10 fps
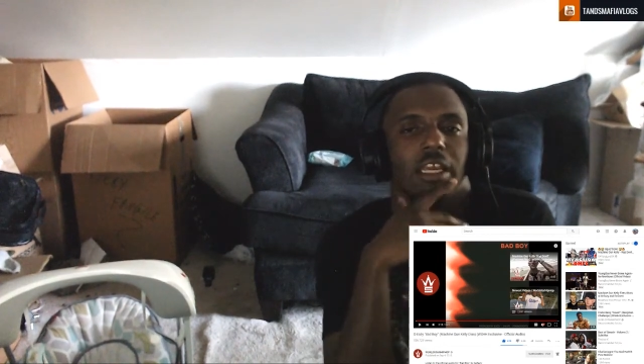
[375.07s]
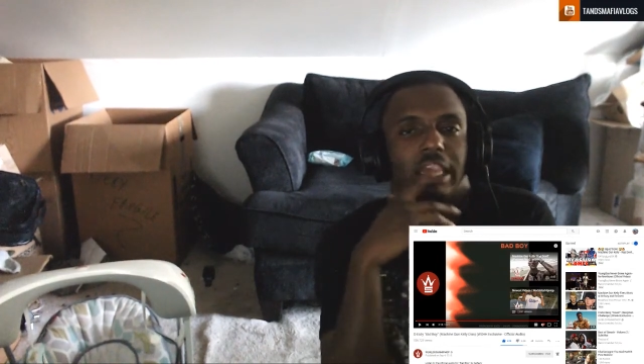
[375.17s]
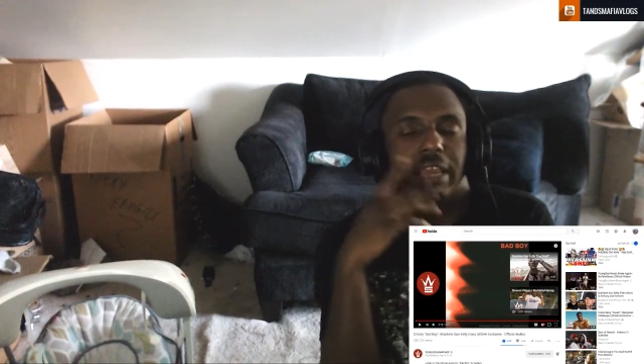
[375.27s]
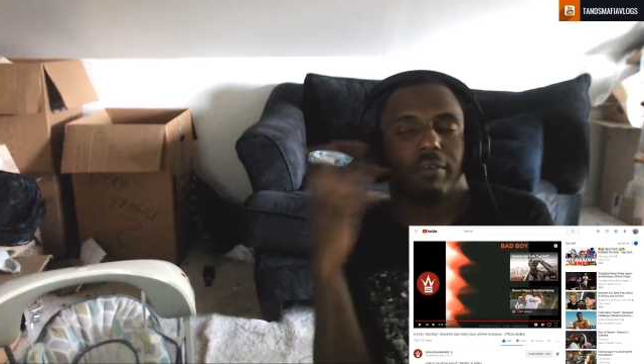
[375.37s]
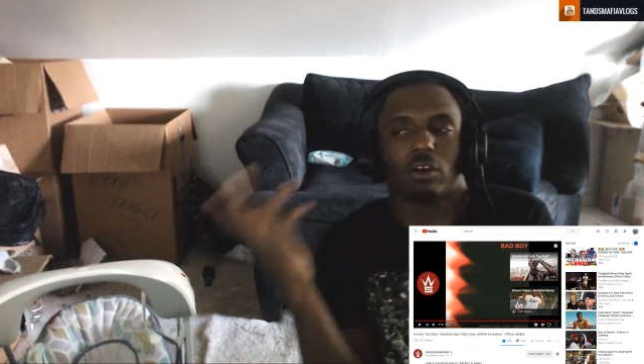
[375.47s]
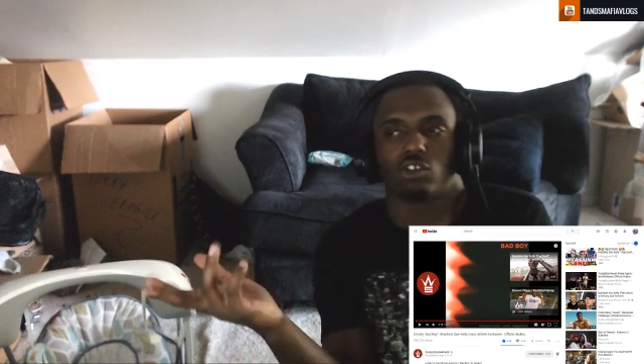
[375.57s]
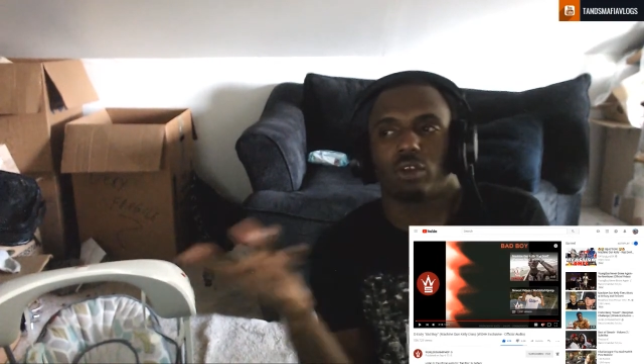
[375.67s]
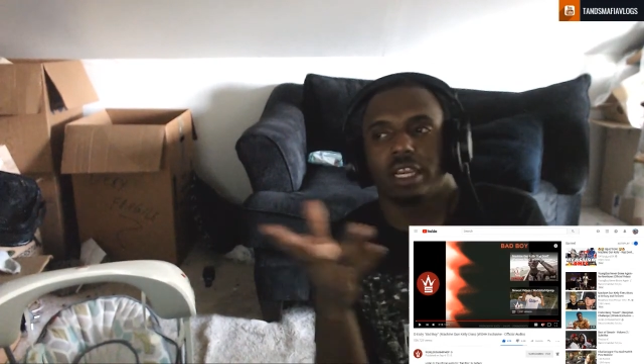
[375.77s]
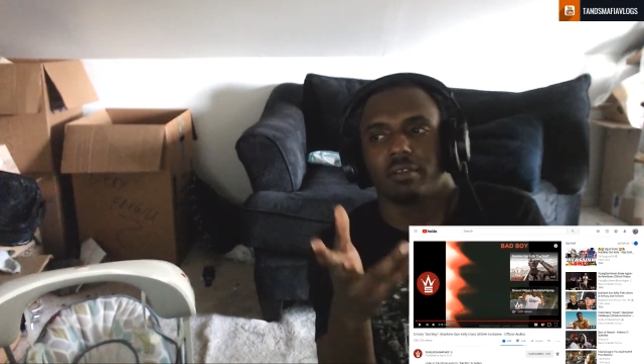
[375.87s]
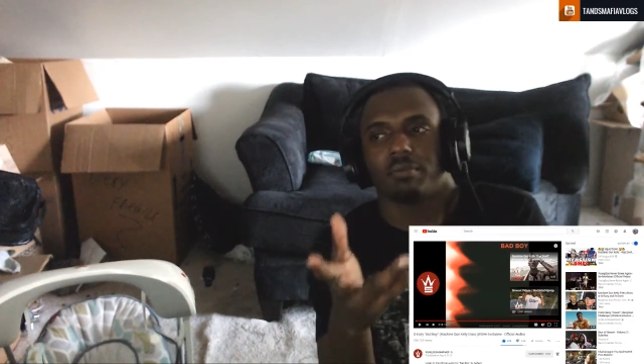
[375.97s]
Even though
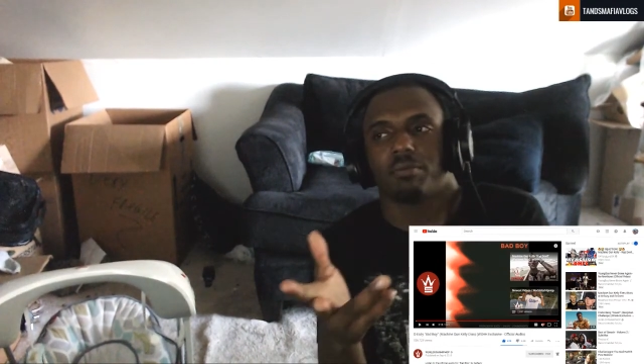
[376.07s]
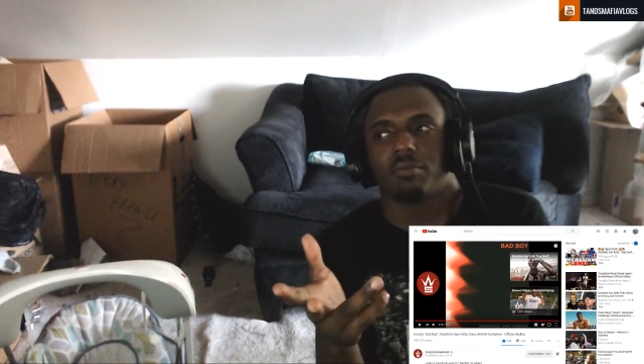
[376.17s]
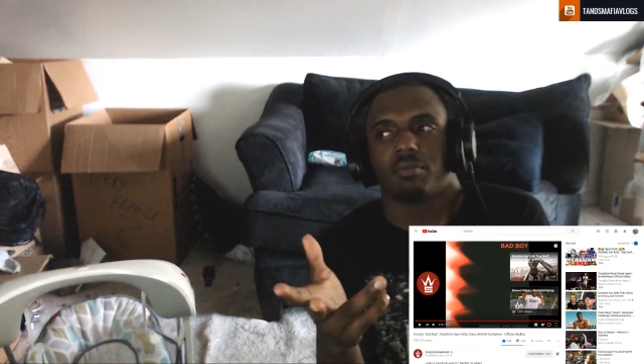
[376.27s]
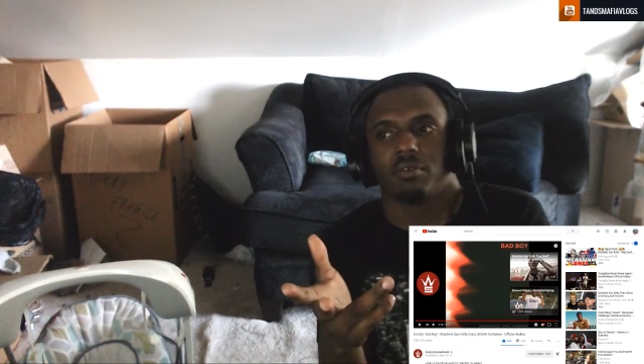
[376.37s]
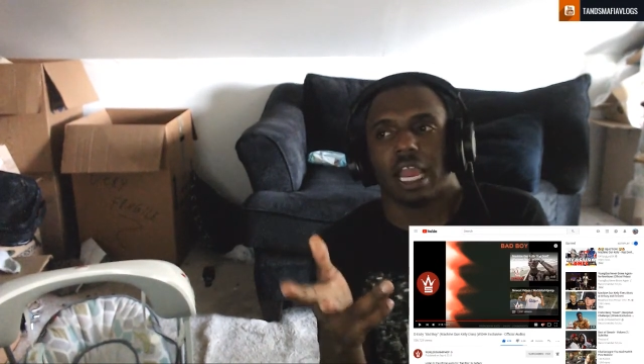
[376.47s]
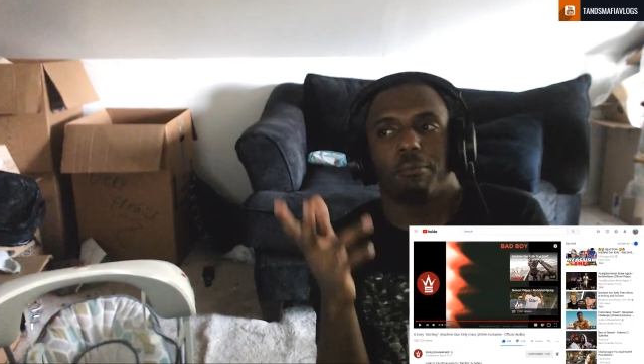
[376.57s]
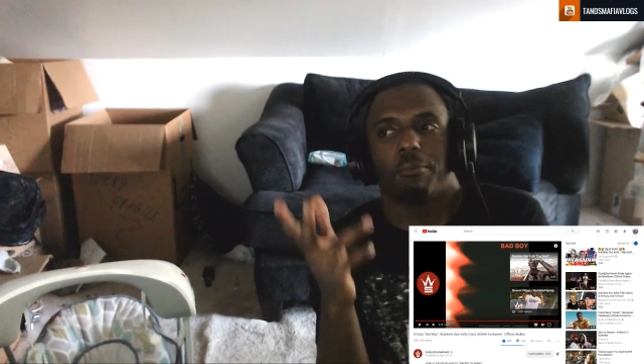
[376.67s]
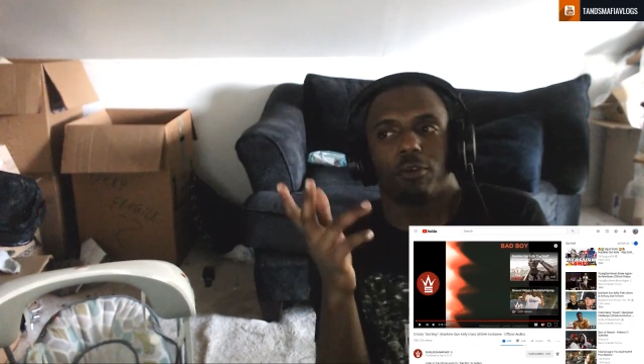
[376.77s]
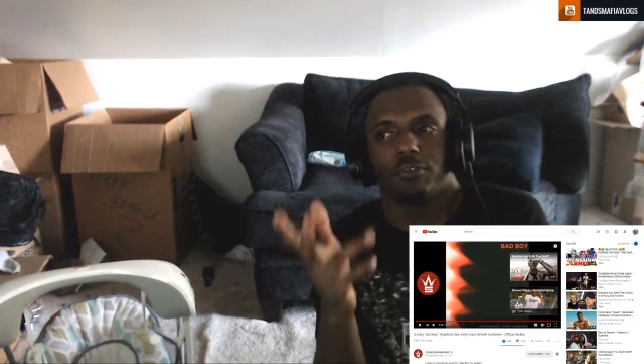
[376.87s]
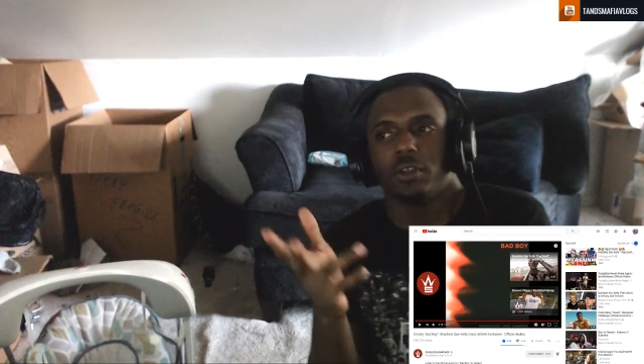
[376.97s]
Drake got
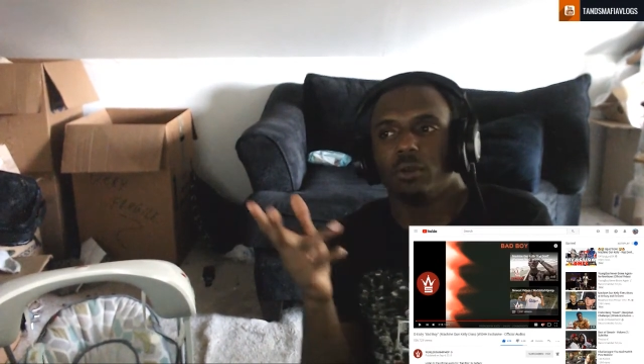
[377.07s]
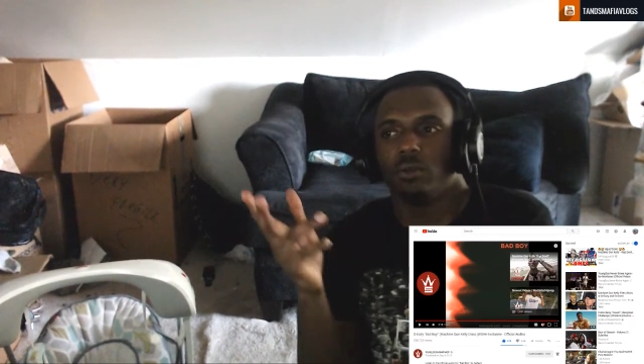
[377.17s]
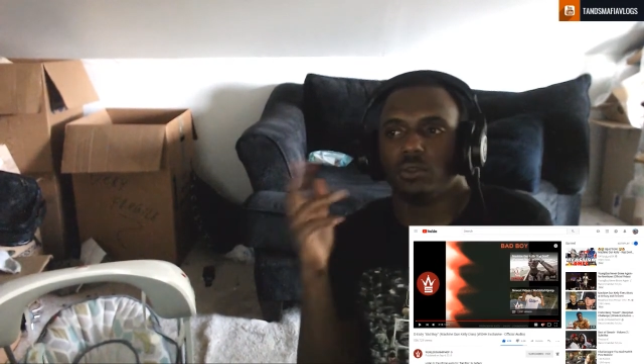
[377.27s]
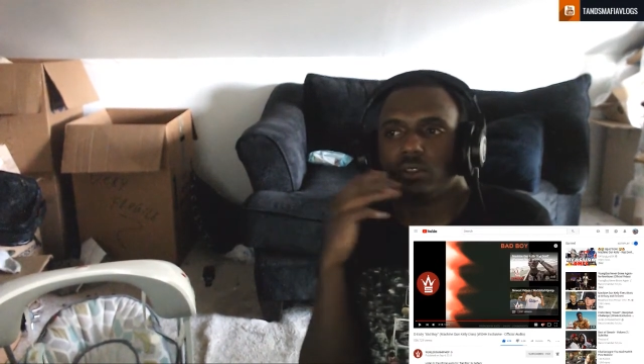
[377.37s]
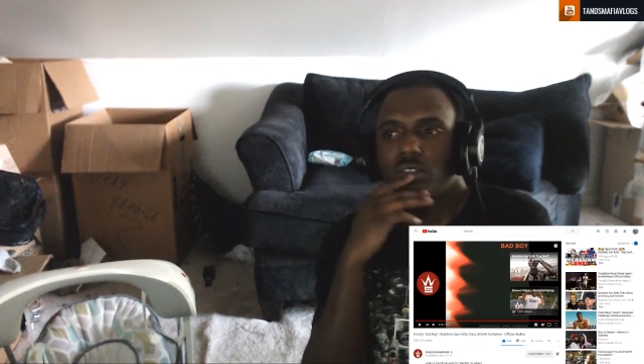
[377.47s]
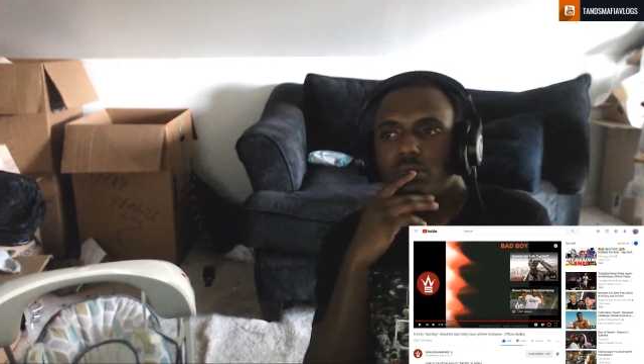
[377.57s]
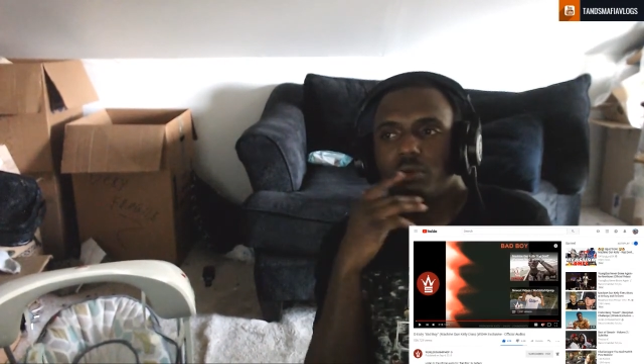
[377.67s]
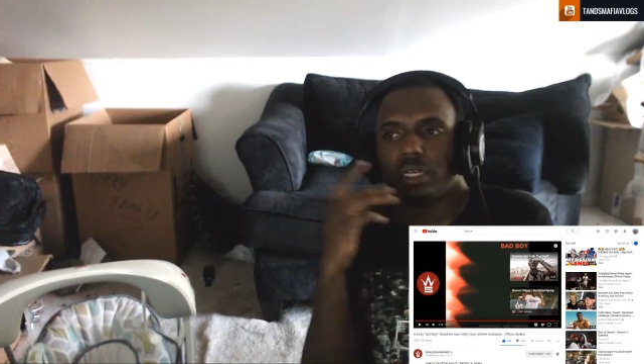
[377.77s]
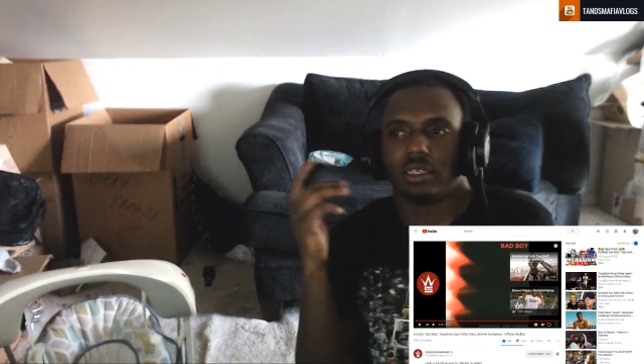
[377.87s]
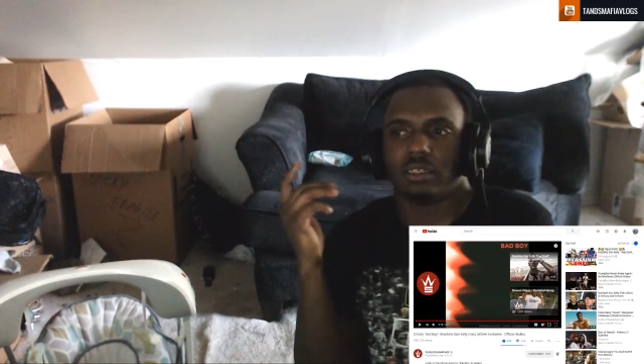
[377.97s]
more views
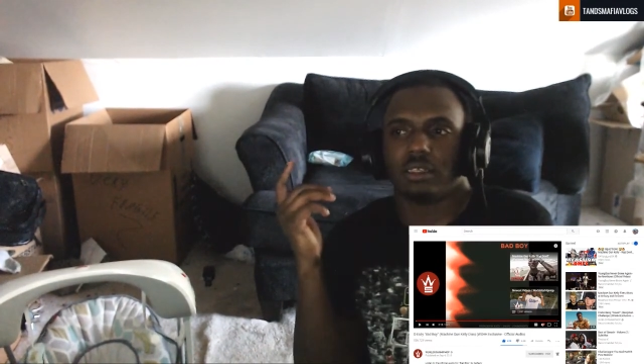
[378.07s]
when